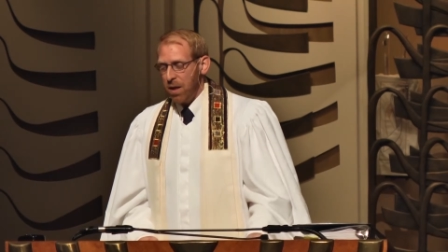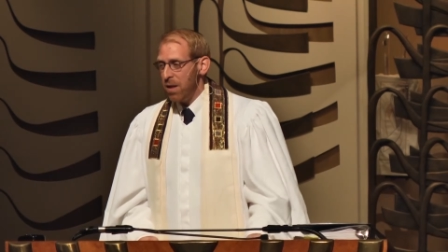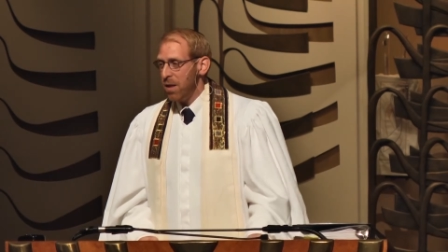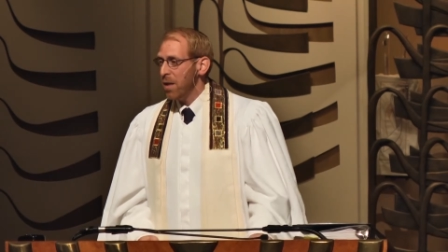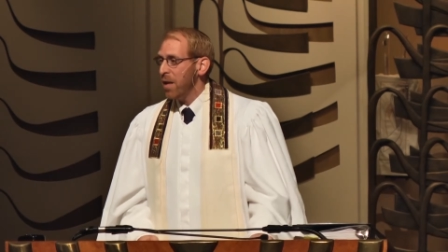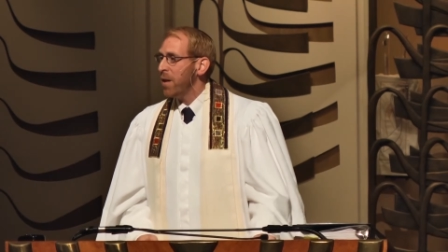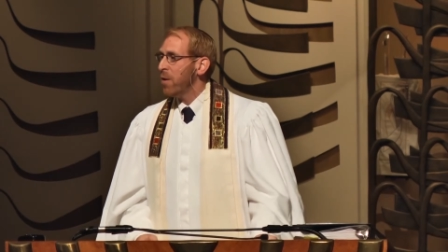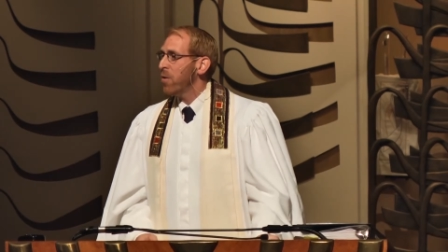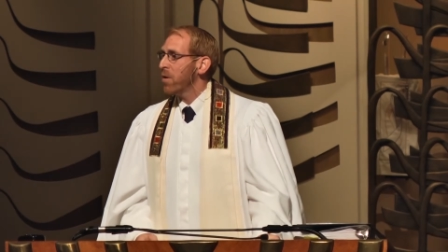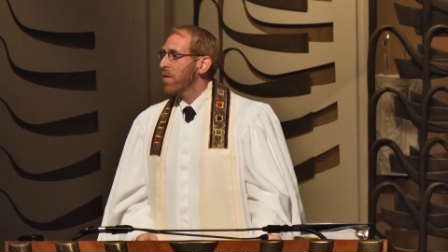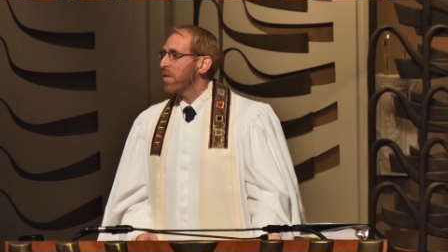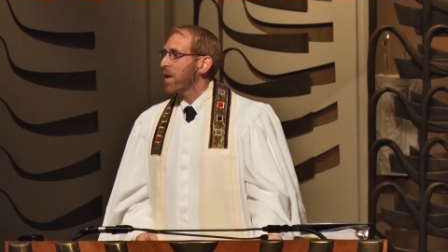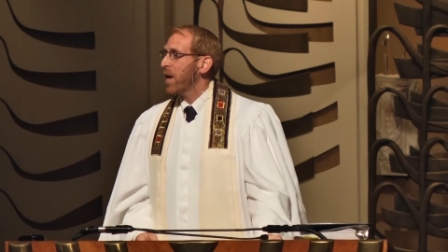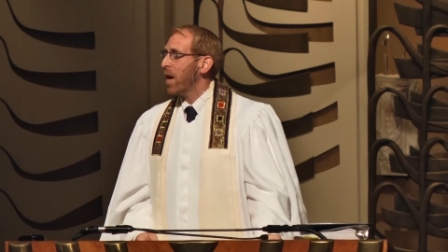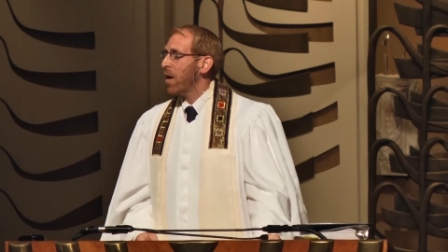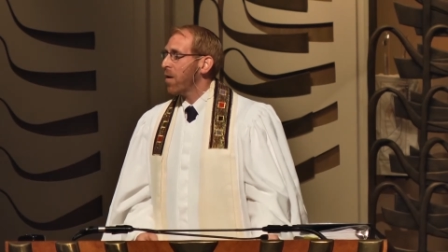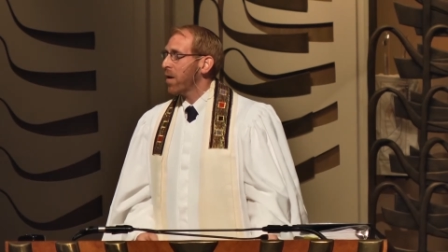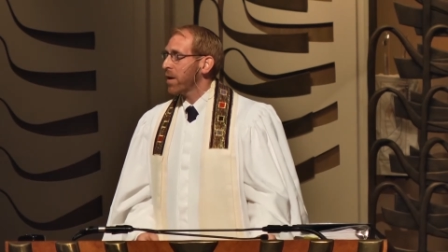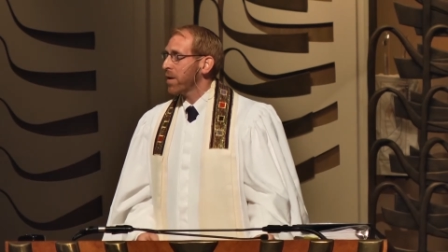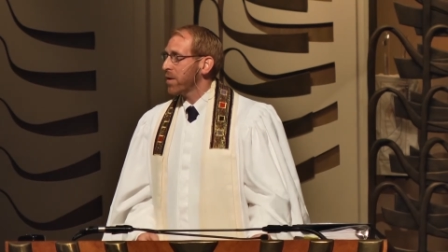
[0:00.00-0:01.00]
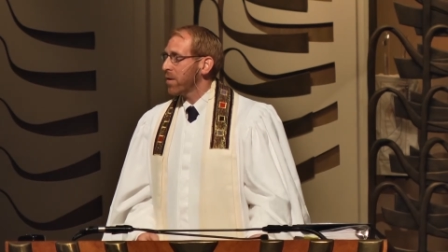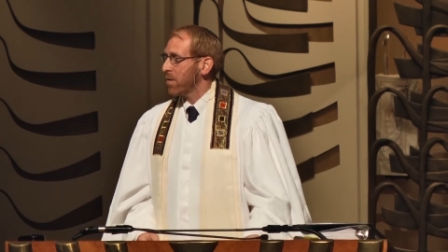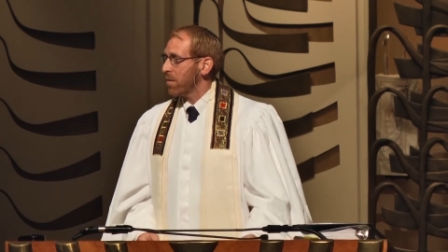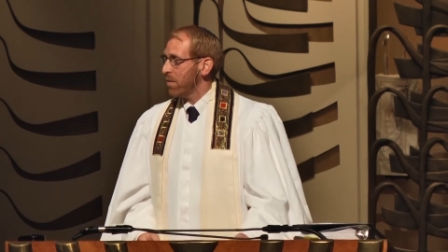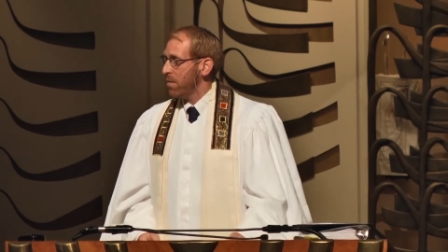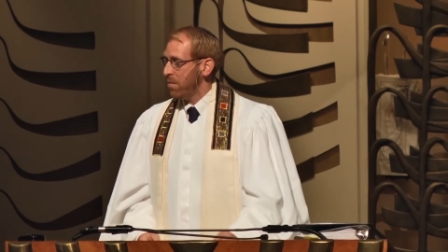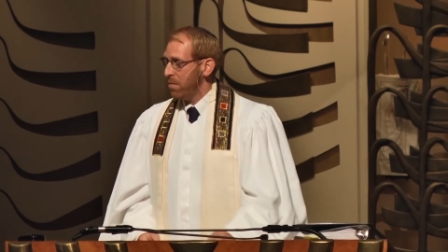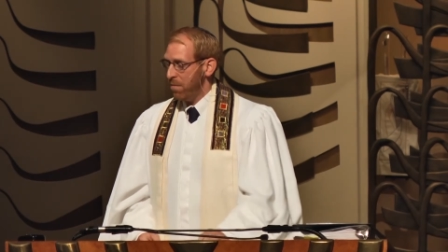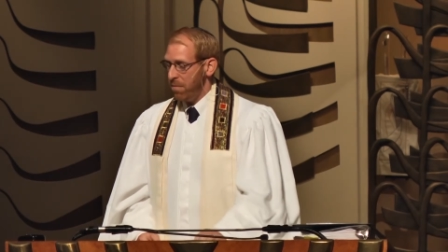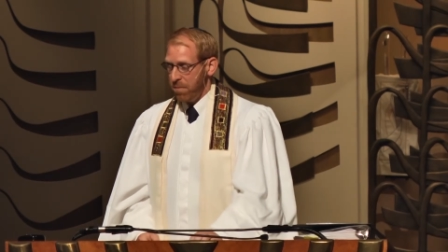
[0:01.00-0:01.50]
A leader of character,
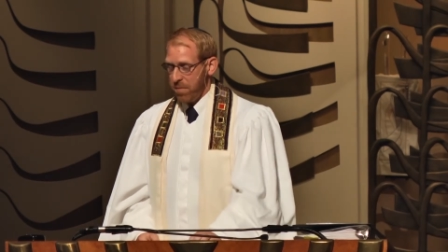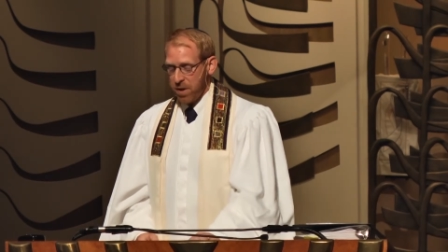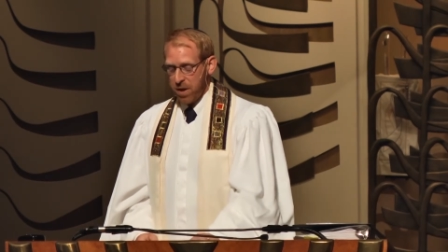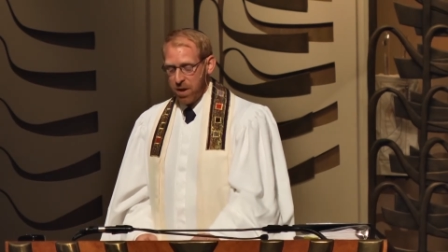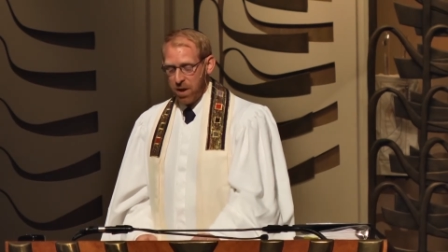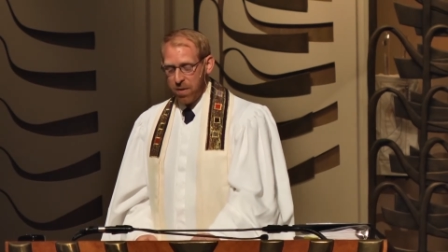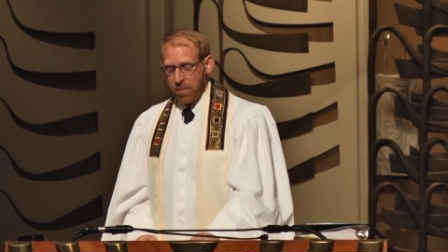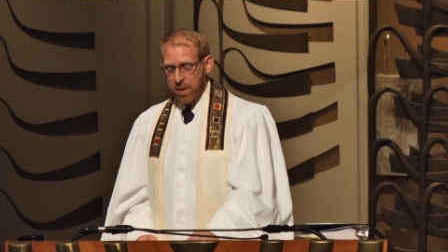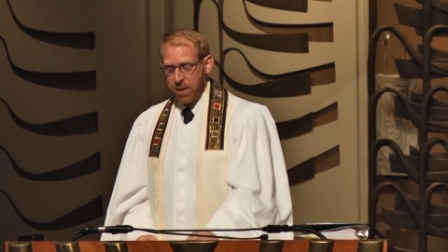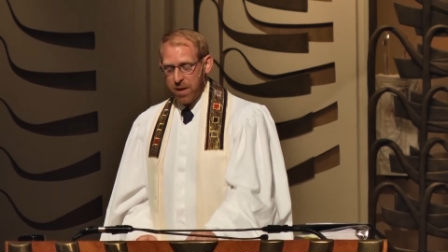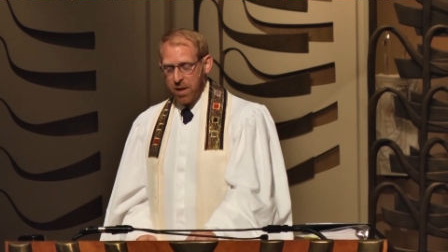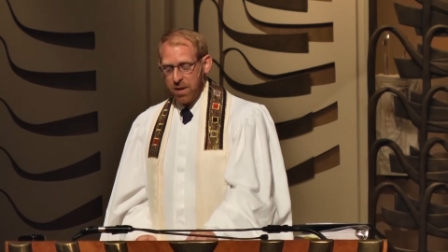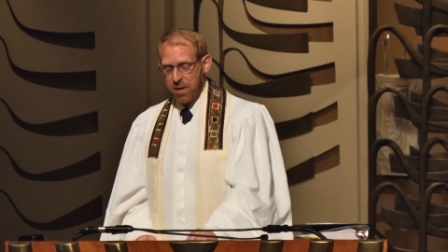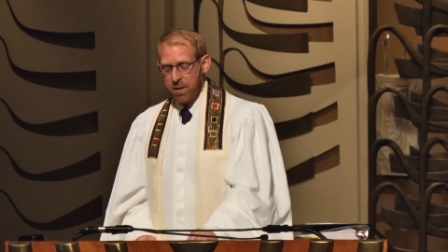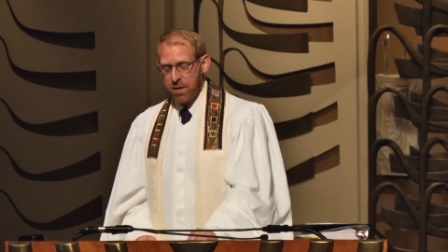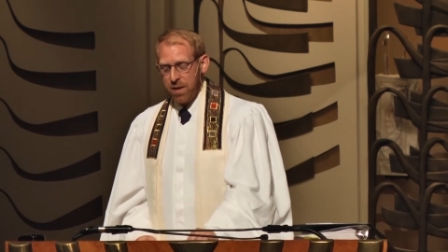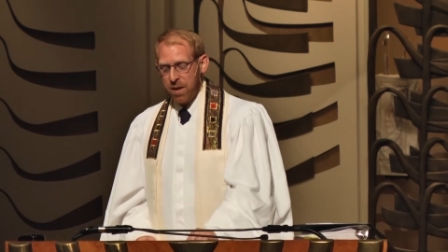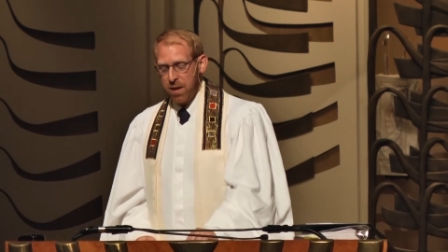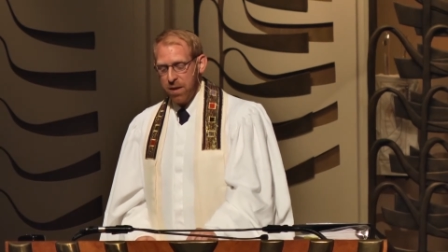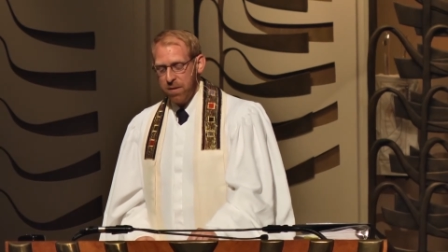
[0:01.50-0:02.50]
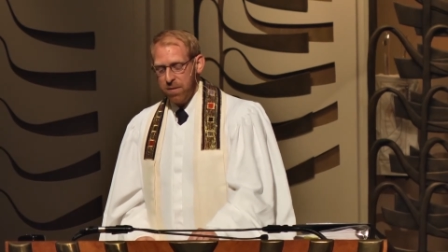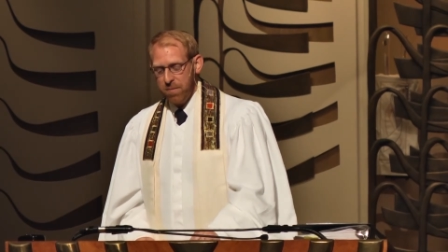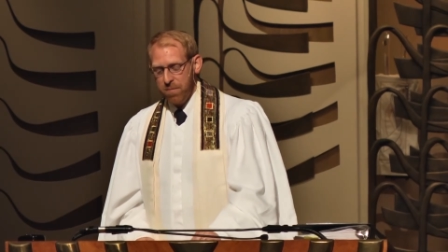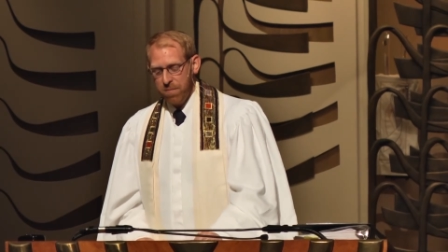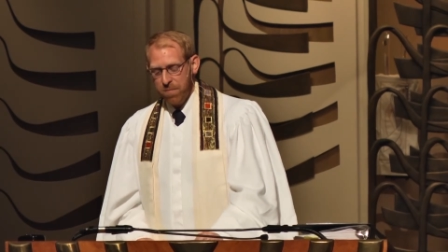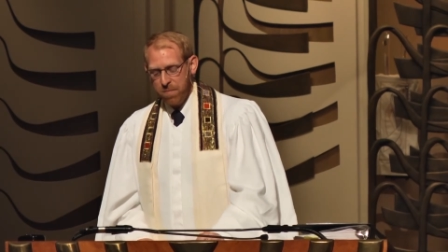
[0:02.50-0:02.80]
the commandant said